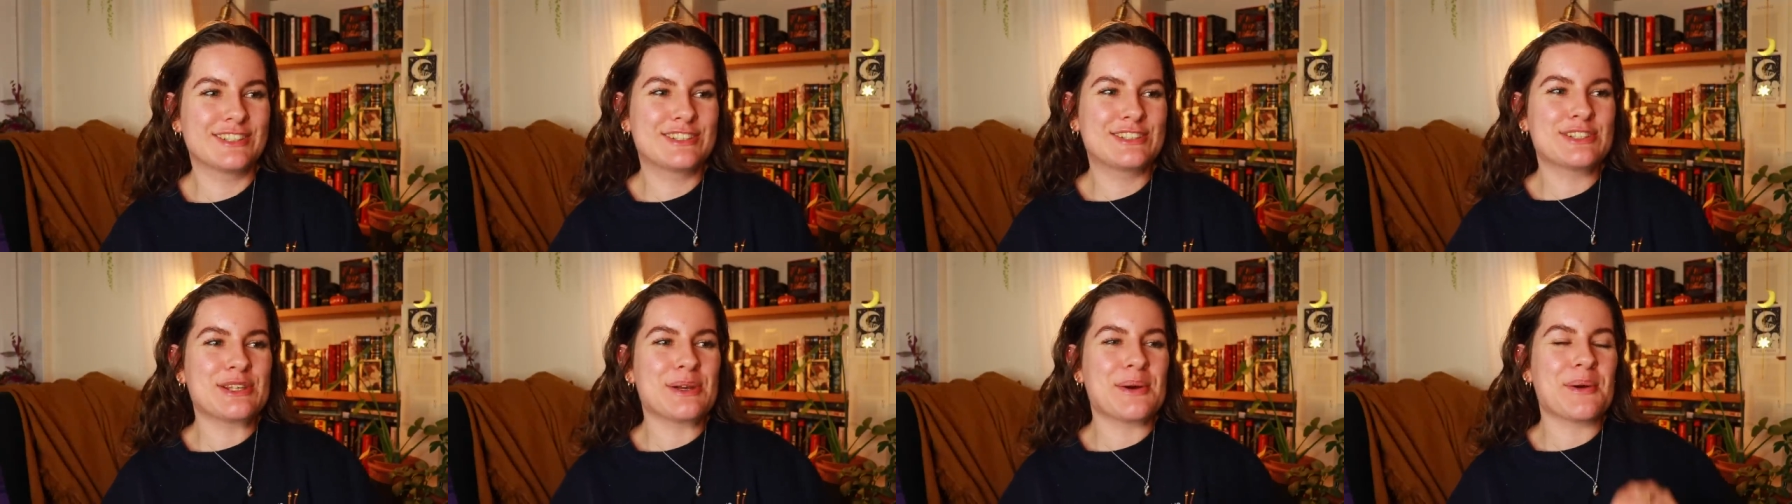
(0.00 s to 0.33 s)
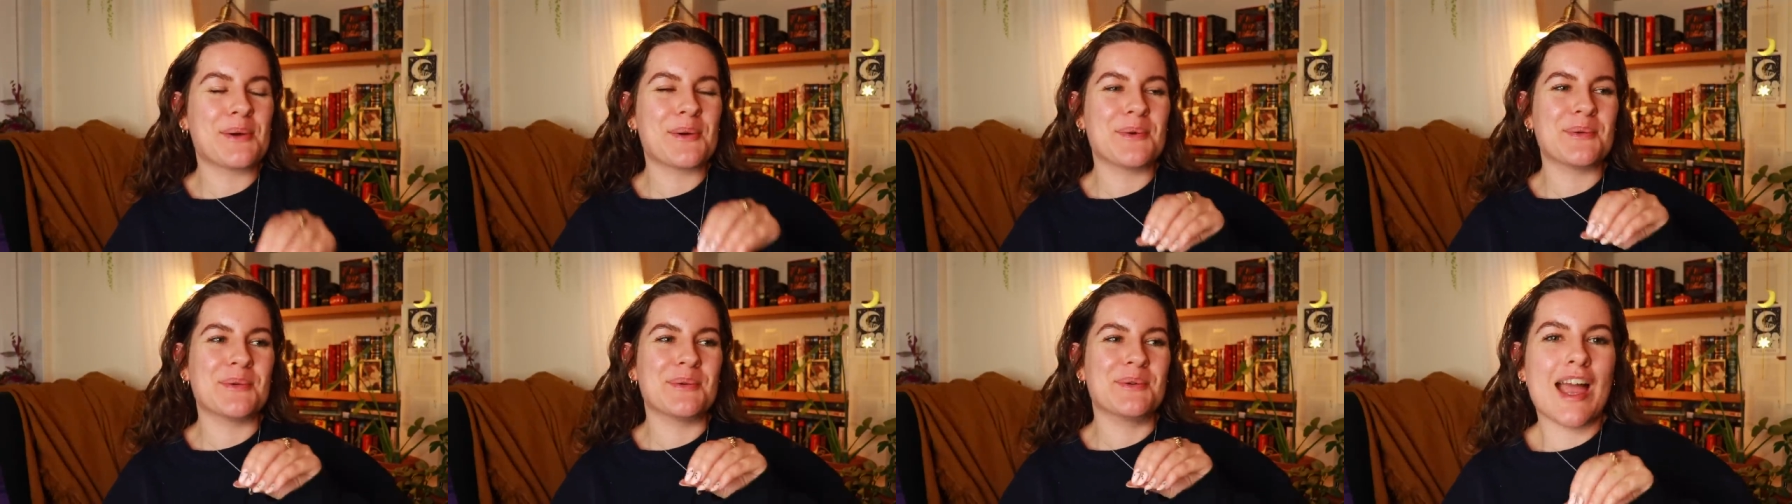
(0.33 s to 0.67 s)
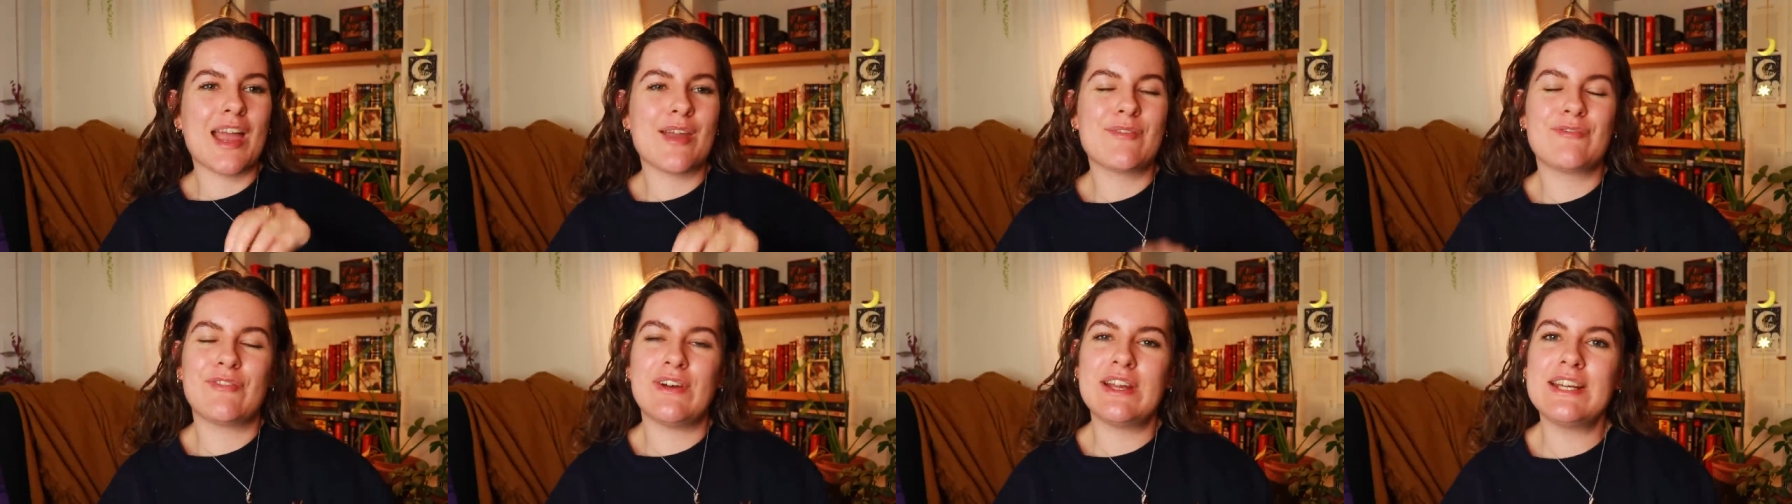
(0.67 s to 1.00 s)
So
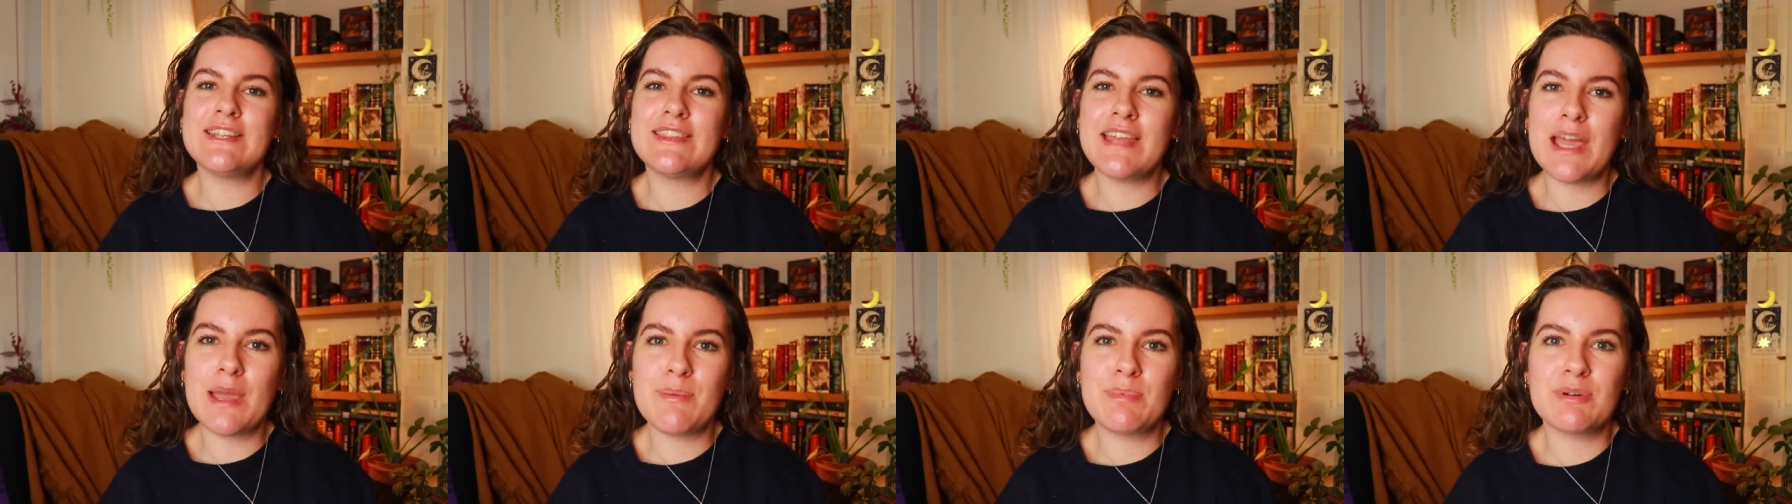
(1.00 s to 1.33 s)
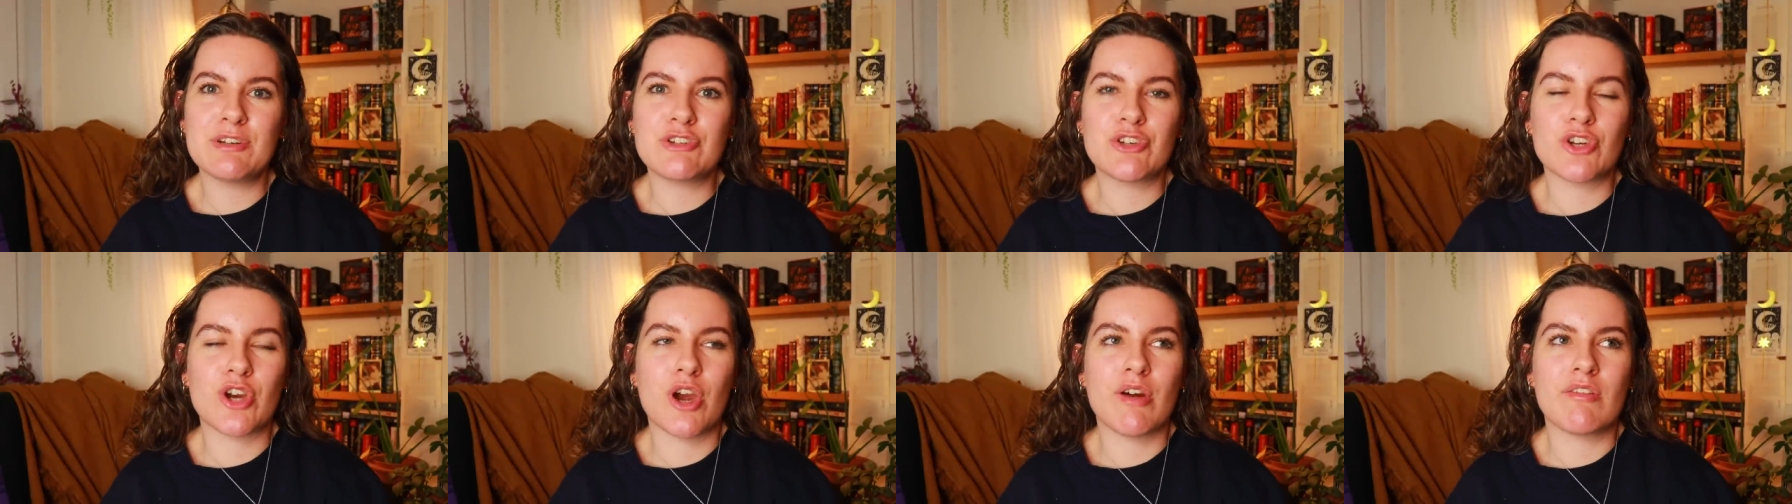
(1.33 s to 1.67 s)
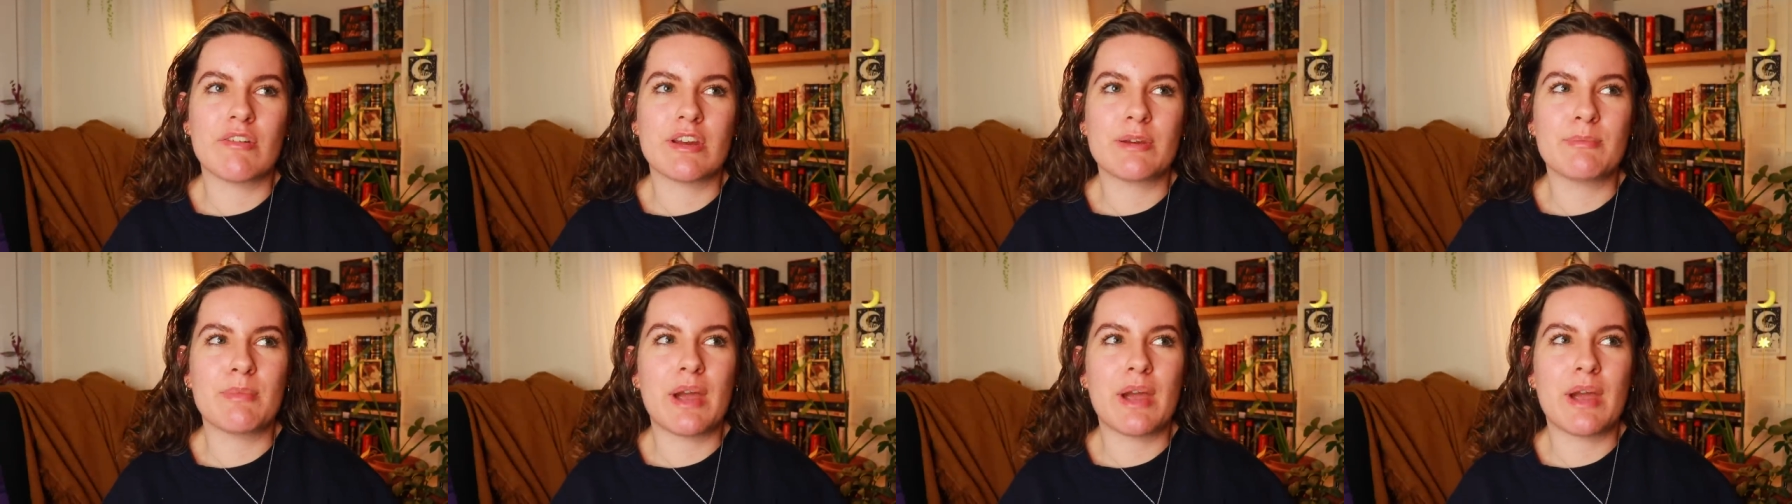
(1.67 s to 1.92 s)
I'm finding that a bit jarring,